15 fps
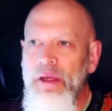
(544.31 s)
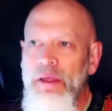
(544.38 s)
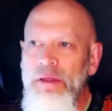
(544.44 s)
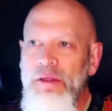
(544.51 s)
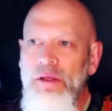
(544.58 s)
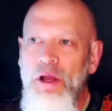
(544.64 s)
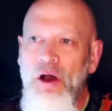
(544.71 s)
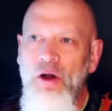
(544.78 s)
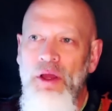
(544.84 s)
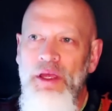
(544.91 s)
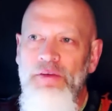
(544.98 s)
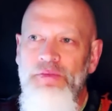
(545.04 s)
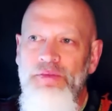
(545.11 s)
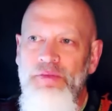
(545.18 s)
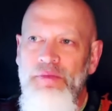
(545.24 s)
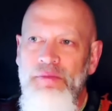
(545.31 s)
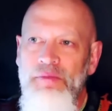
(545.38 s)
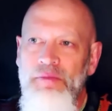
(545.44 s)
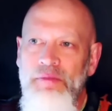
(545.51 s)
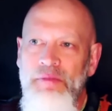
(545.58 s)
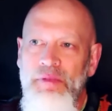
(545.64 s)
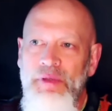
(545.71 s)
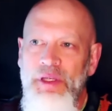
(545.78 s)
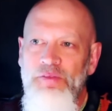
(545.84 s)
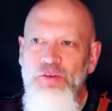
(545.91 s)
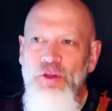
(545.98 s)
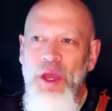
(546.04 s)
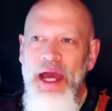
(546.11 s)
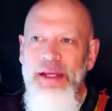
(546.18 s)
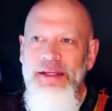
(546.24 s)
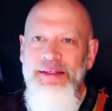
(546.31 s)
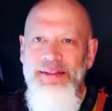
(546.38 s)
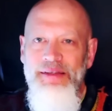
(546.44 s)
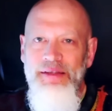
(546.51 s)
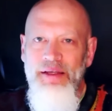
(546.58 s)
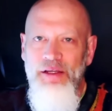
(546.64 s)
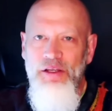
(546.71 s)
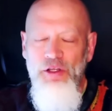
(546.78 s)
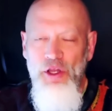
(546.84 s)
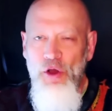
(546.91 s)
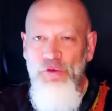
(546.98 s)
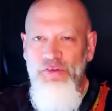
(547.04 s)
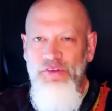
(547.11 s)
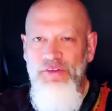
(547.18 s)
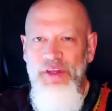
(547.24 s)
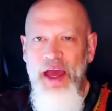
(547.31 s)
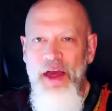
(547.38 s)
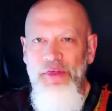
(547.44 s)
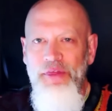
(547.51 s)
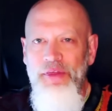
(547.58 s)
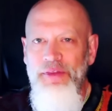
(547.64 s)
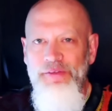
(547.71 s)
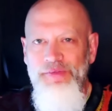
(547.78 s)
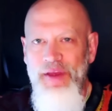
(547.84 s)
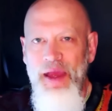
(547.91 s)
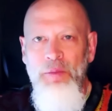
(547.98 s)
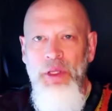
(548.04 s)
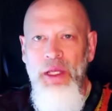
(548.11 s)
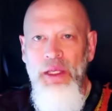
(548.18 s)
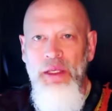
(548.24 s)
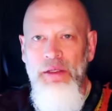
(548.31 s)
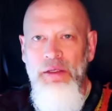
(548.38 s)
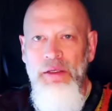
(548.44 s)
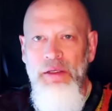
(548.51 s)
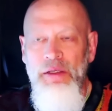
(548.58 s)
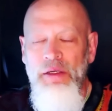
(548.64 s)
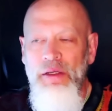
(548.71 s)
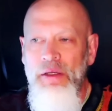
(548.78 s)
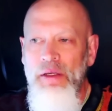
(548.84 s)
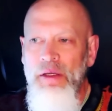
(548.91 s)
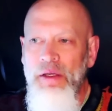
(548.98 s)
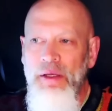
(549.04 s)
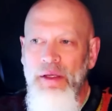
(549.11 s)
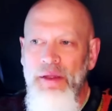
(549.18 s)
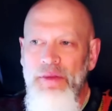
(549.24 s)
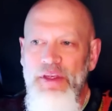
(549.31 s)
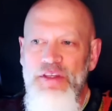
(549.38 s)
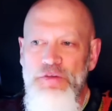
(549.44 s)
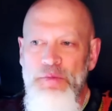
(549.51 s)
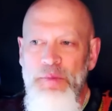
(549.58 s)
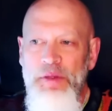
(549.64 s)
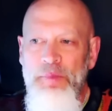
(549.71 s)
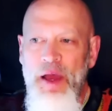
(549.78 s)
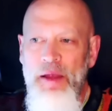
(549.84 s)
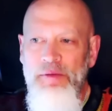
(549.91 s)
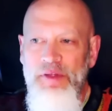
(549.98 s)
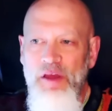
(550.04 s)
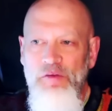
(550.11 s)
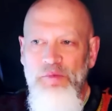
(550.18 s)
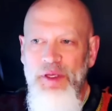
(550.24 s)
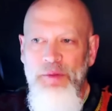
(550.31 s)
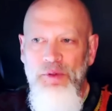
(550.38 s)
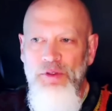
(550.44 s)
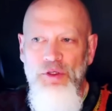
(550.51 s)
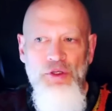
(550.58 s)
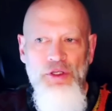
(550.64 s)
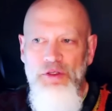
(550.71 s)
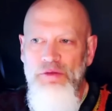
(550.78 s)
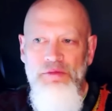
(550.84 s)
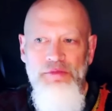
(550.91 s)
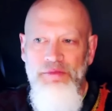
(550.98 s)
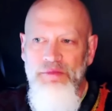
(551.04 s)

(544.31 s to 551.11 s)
If you had a close death in the family, these would be the type of people you could